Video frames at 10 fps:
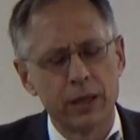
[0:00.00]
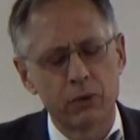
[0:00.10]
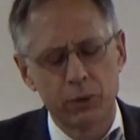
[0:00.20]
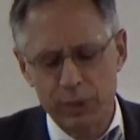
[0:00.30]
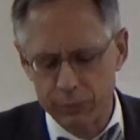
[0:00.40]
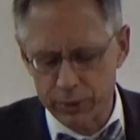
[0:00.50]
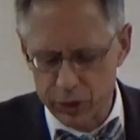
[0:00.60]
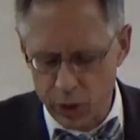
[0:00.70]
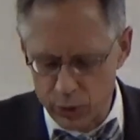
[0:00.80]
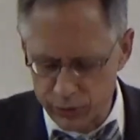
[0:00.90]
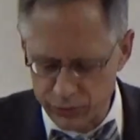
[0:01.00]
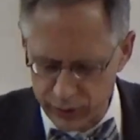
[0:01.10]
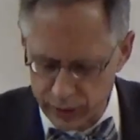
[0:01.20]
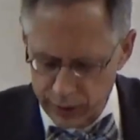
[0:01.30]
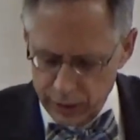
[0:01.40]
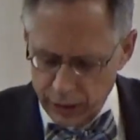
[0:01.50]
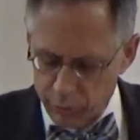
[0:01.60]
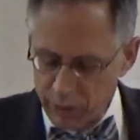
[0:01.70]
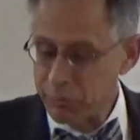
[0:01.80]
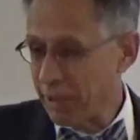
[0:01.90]
Remember, Joseph had
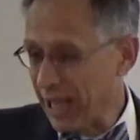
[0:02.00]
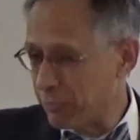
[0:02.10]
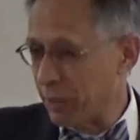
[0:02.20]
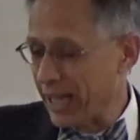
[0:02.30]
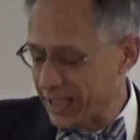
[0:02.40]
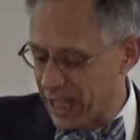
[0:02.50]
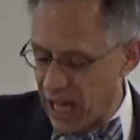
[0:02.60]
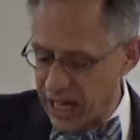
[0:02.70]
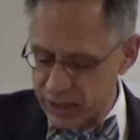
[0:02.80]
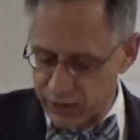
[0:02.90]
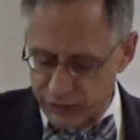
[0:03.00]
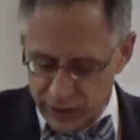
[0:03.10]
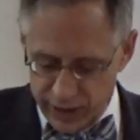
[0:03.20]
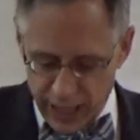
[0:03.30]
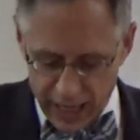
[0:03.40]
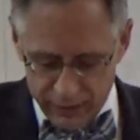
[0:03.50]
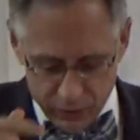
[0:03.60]
been made by God to forget,